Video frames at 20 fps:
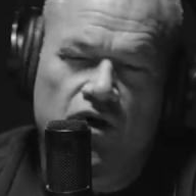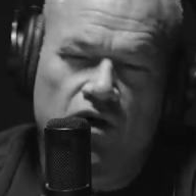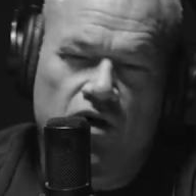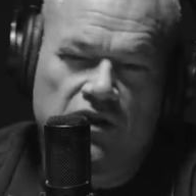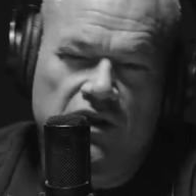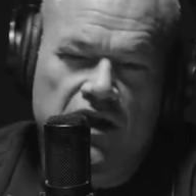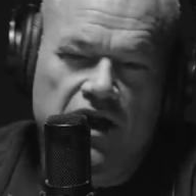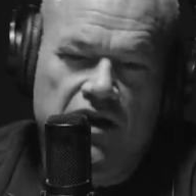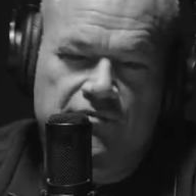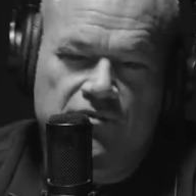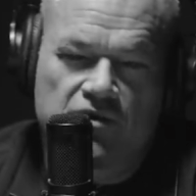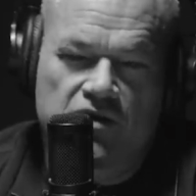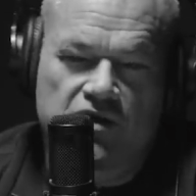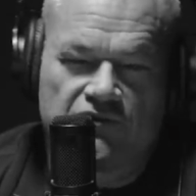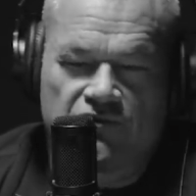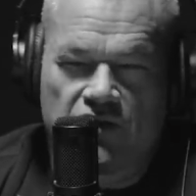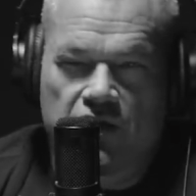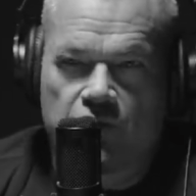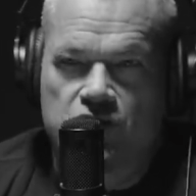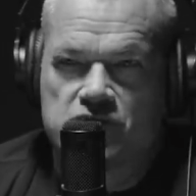online booking a
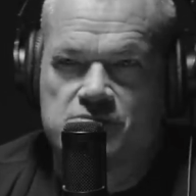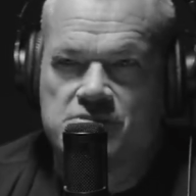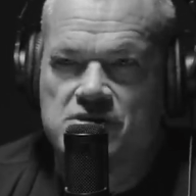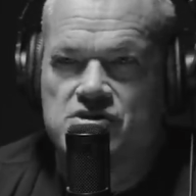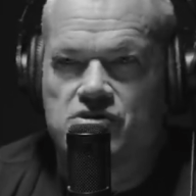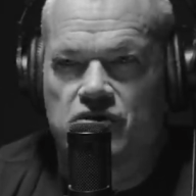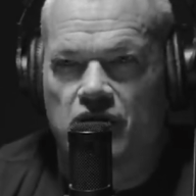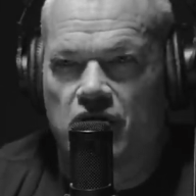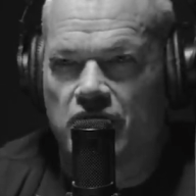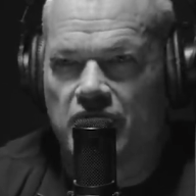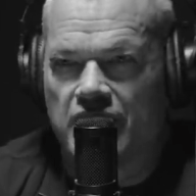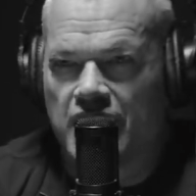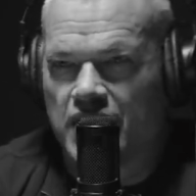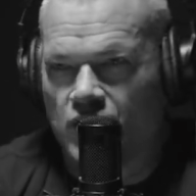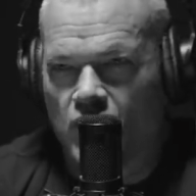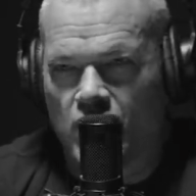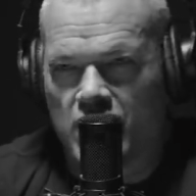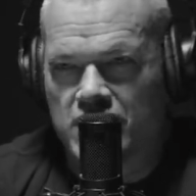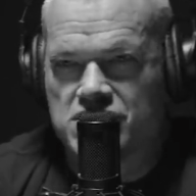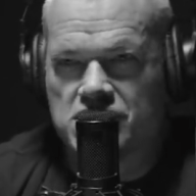flight, which means you're
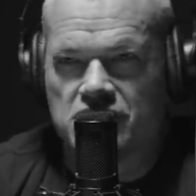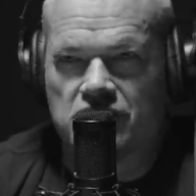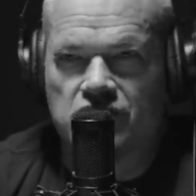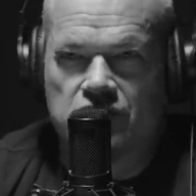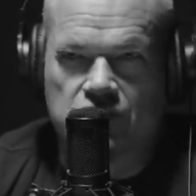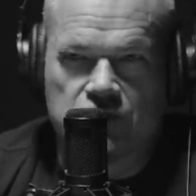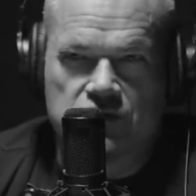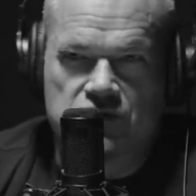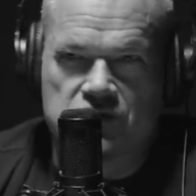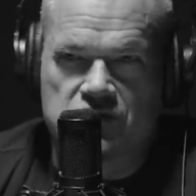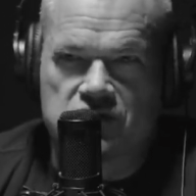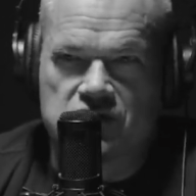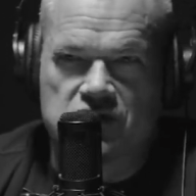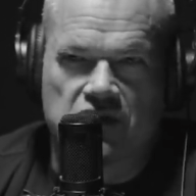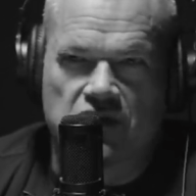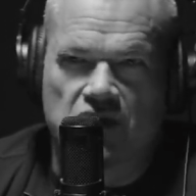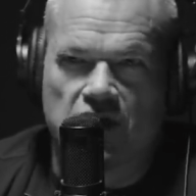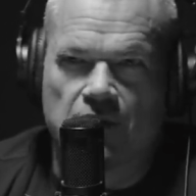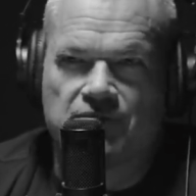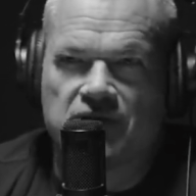online watching news and
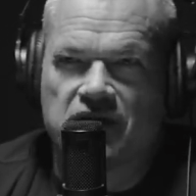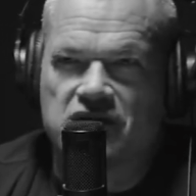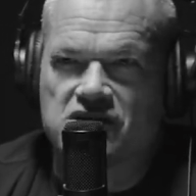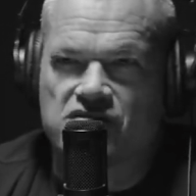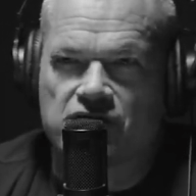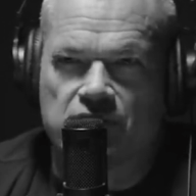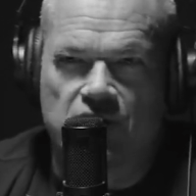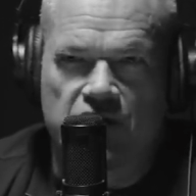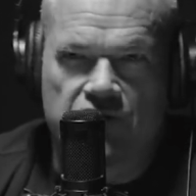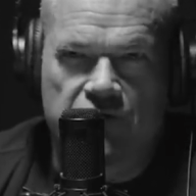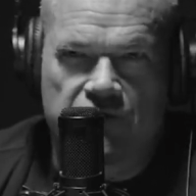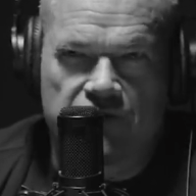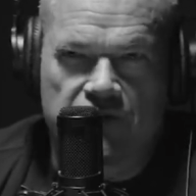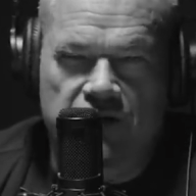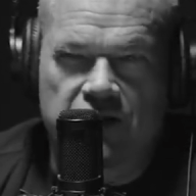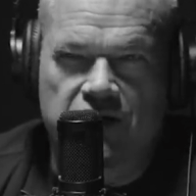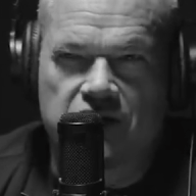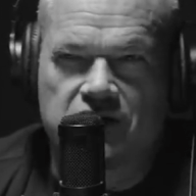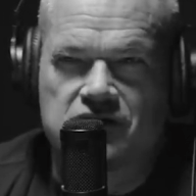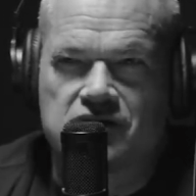seeing updates yeah, from other
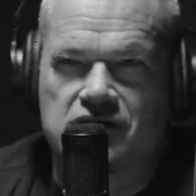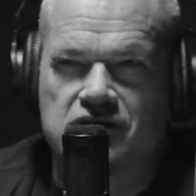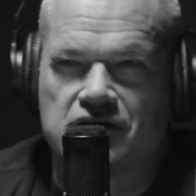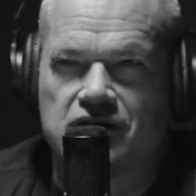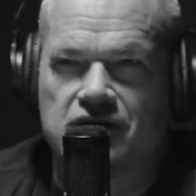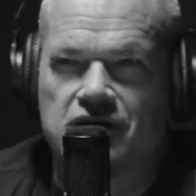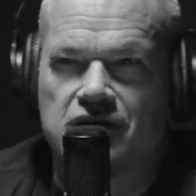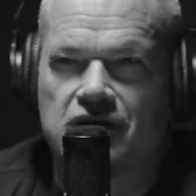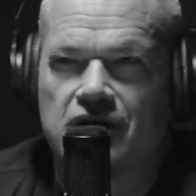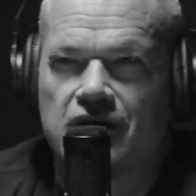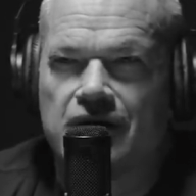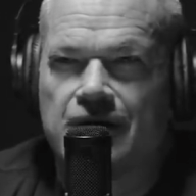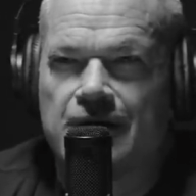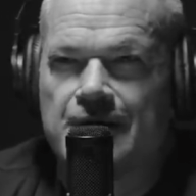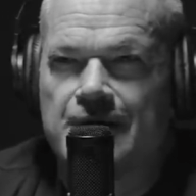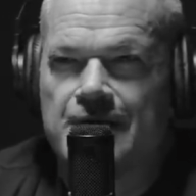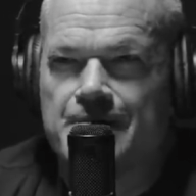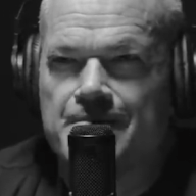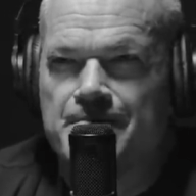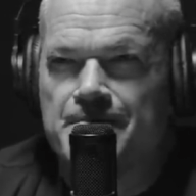things. Yeah. And-
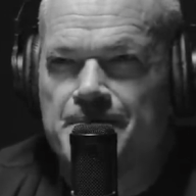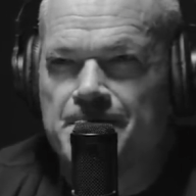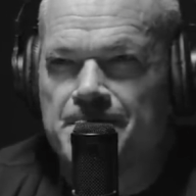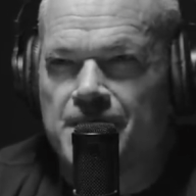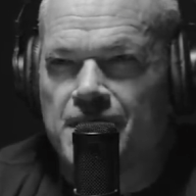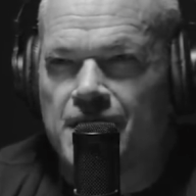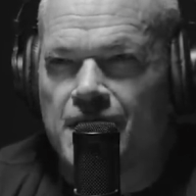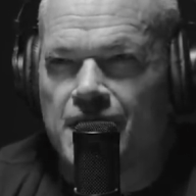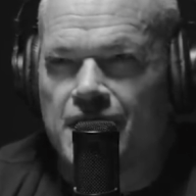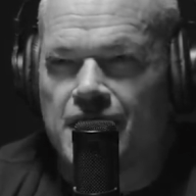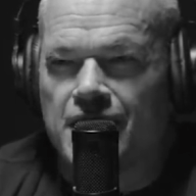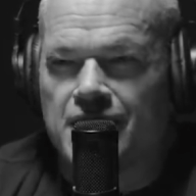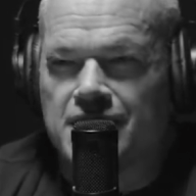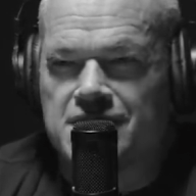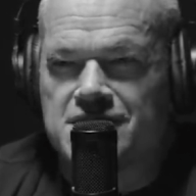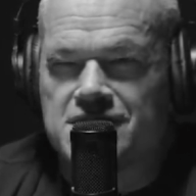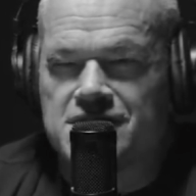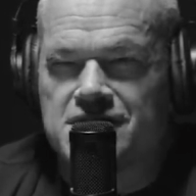yeah and it's